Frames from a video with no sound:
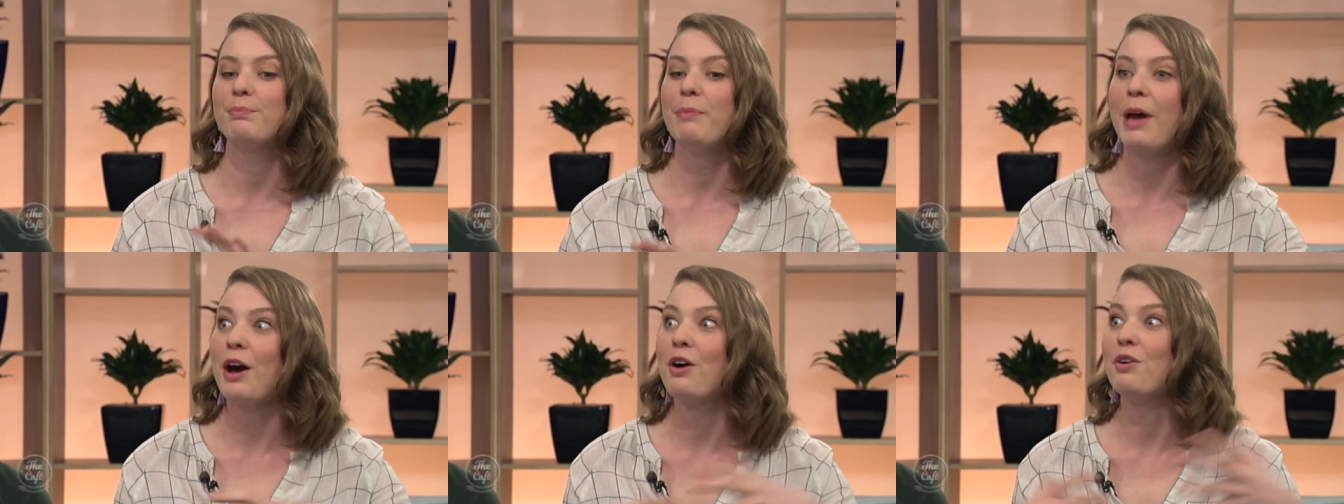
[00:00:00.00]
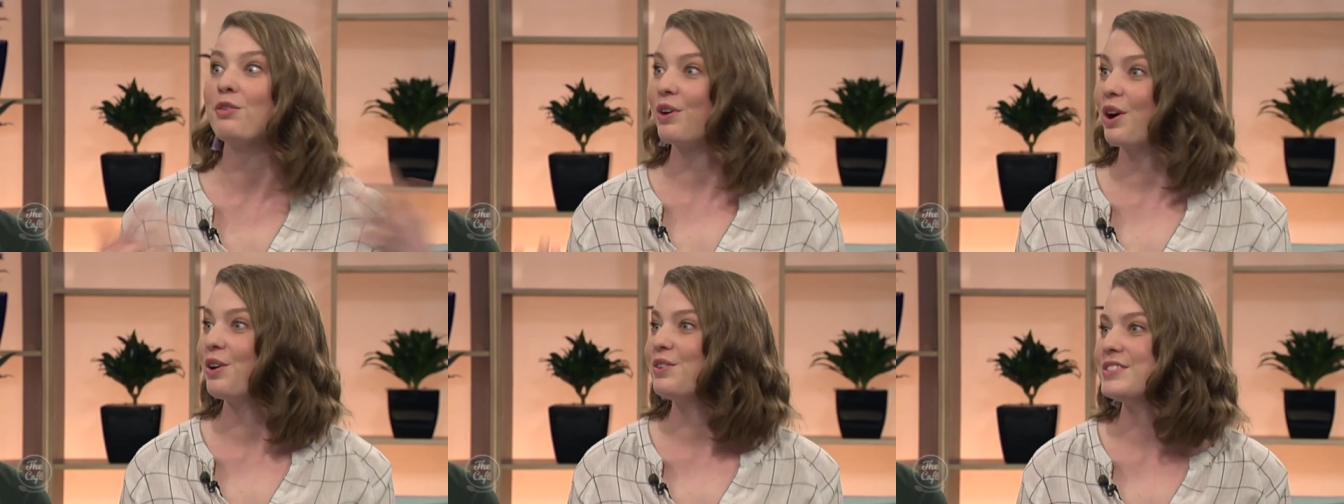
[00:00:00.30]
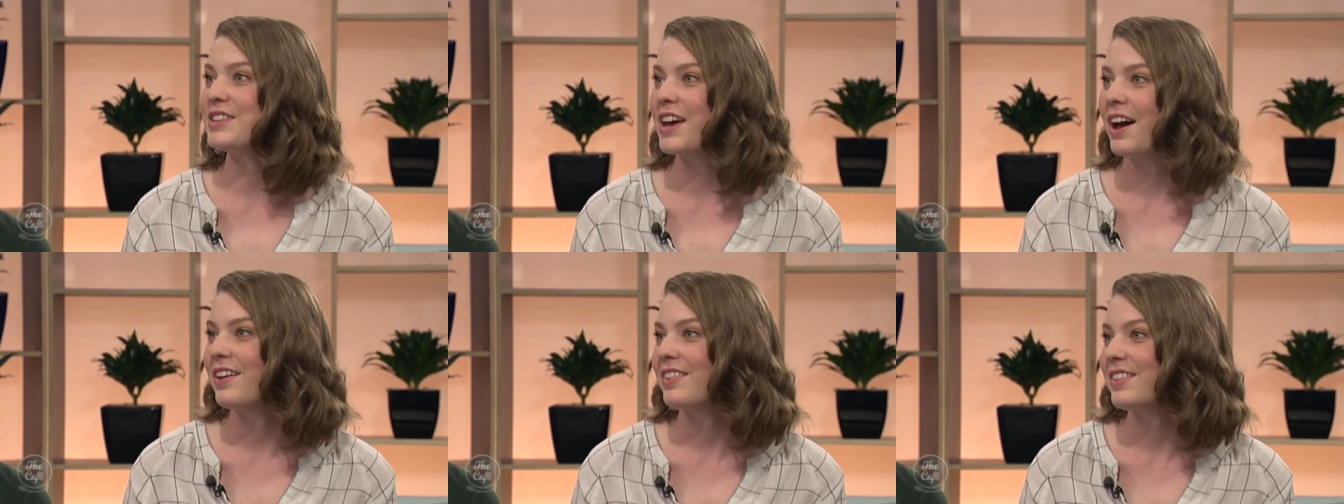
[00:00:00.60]
male
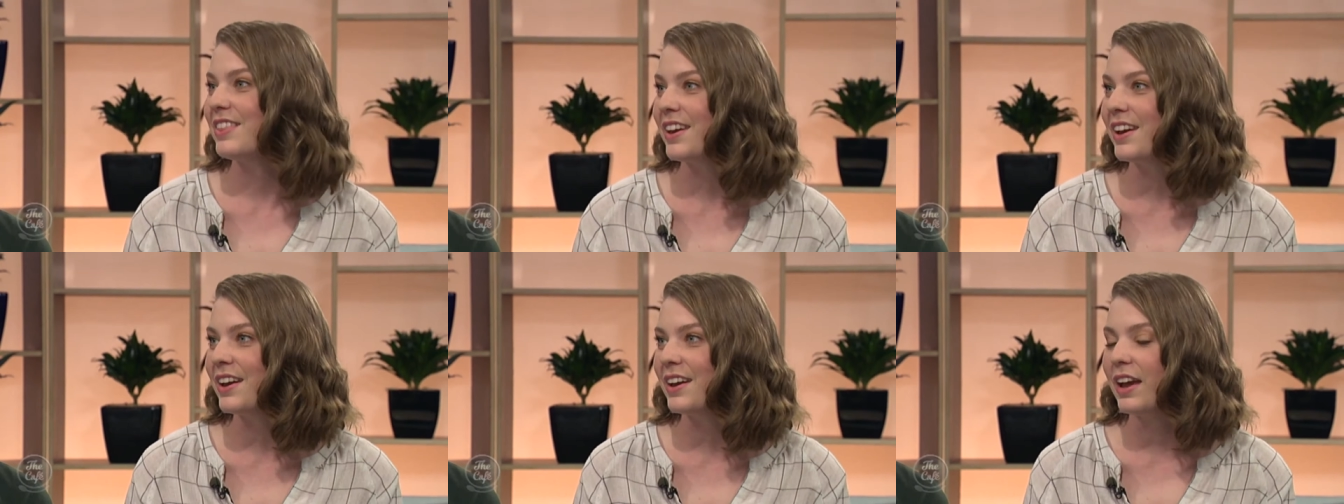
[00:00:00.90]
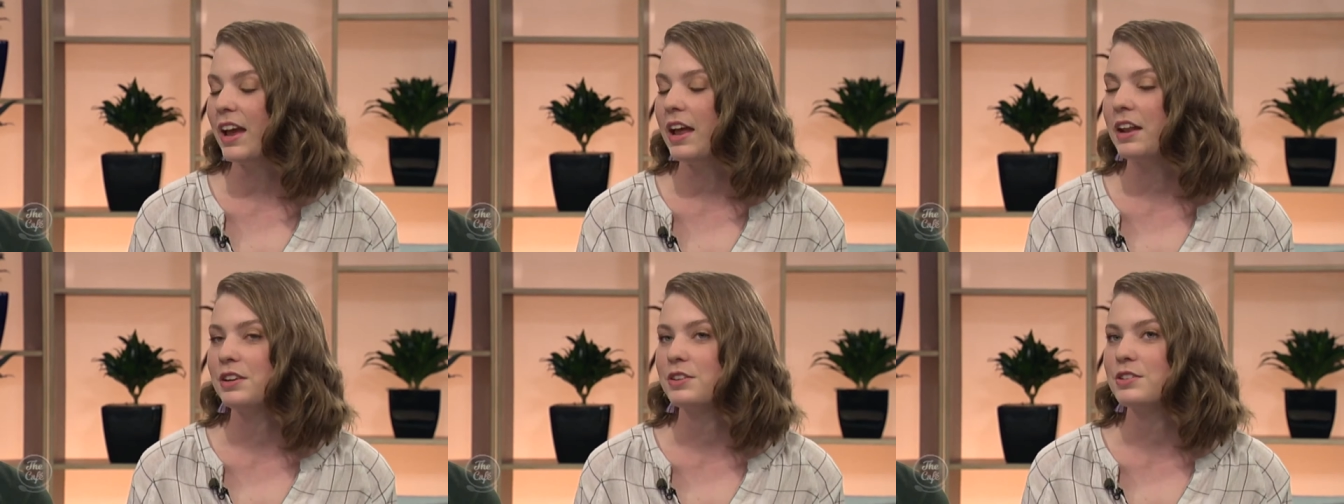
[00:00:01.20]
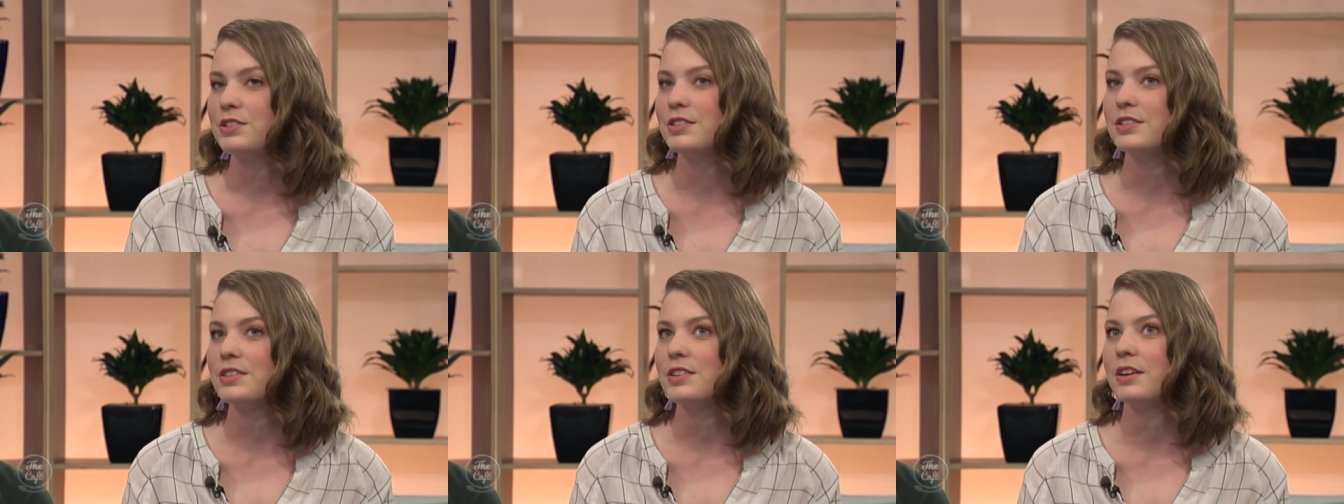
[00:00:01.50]
roles out there
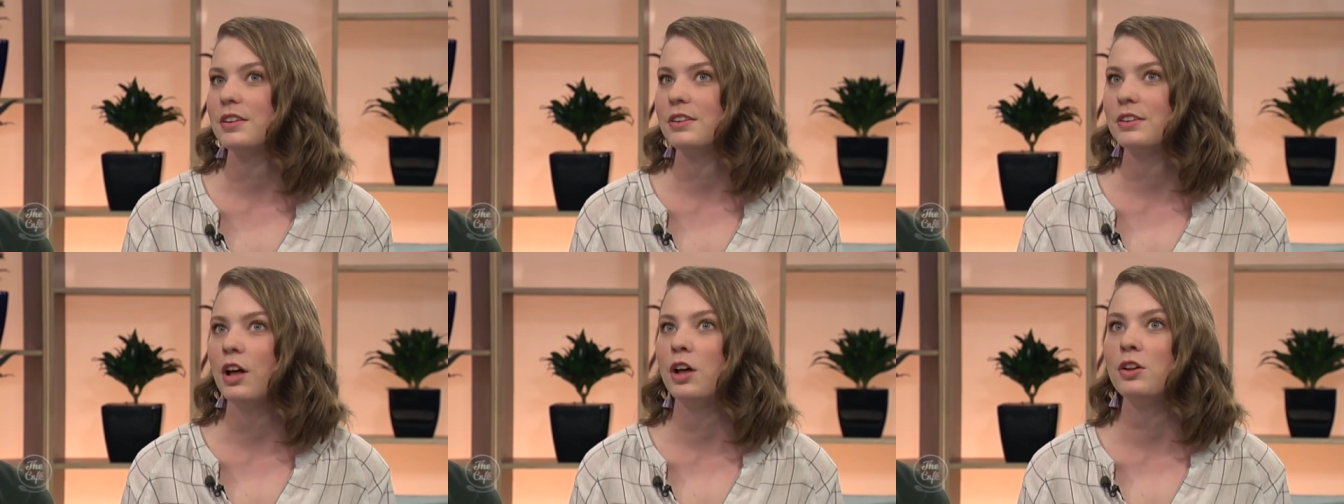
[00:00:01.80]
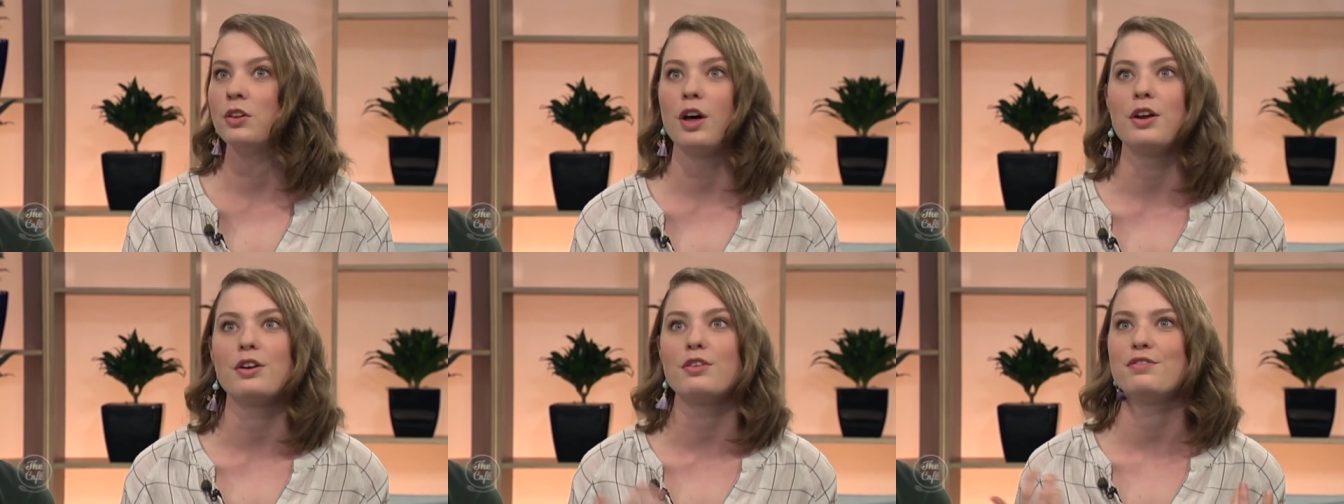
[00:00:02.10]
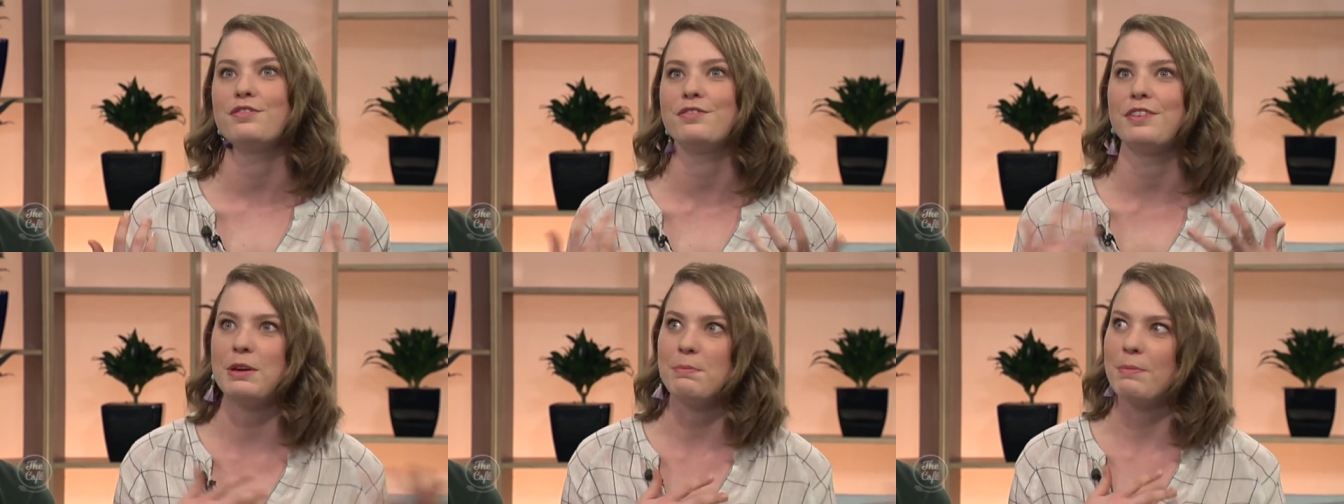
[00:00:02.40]
and a lot
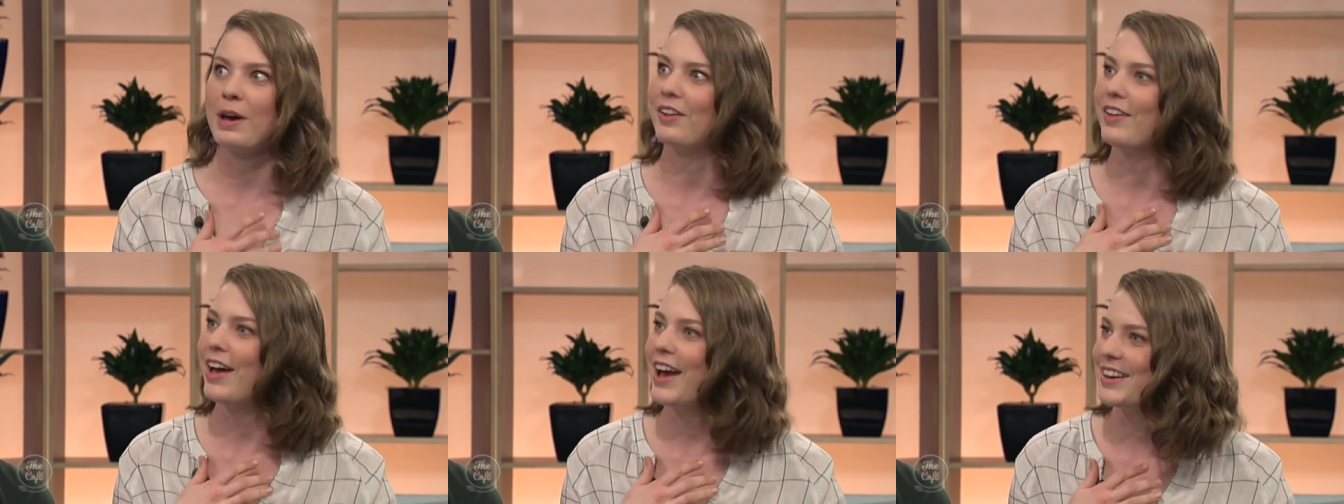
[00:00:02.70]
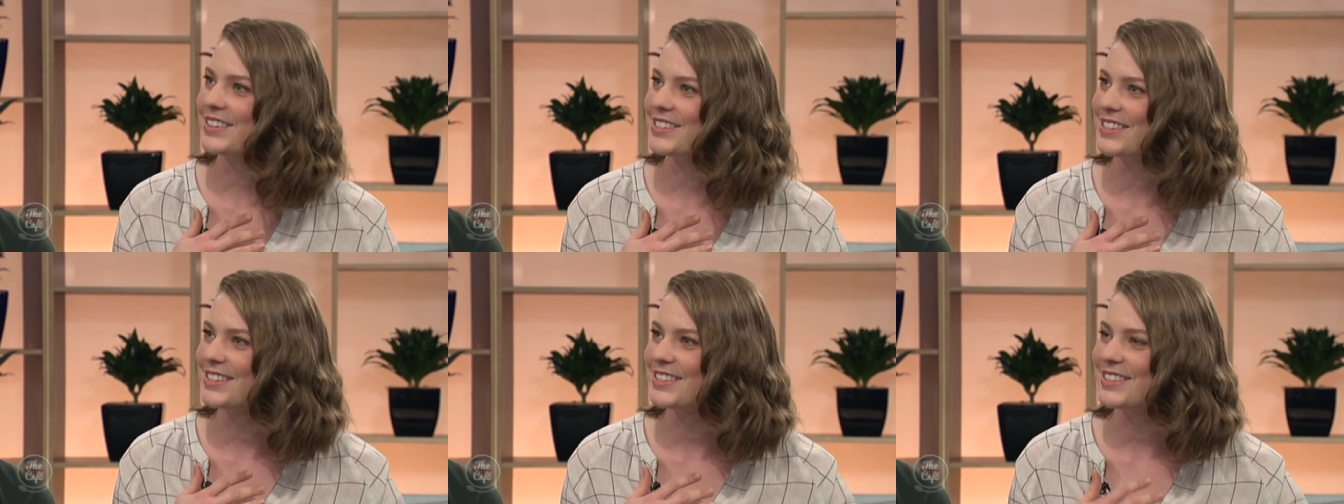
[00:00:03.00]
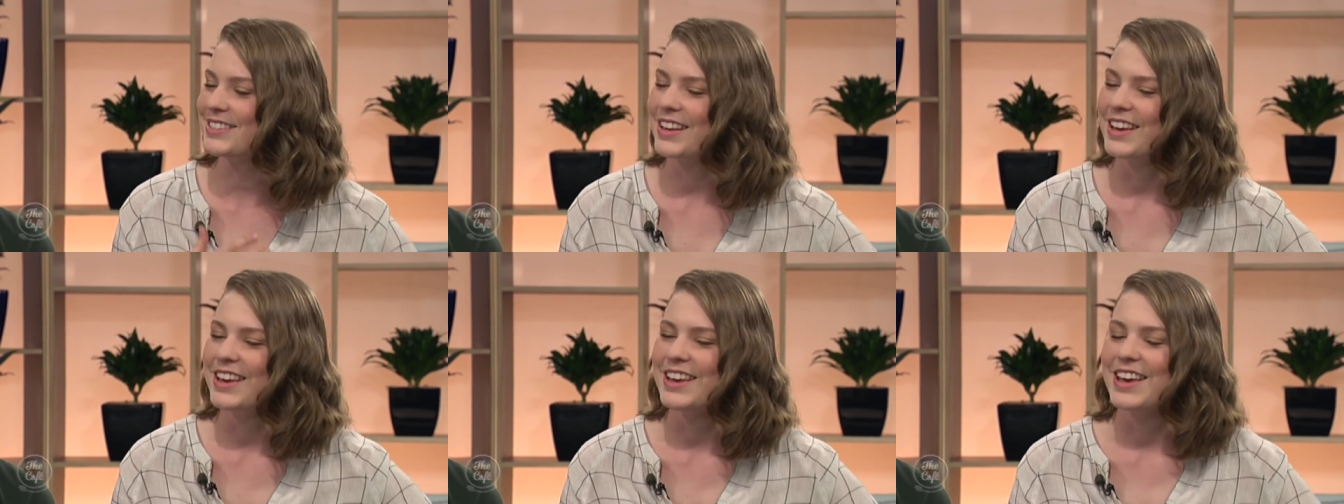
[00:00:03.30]
of female actors,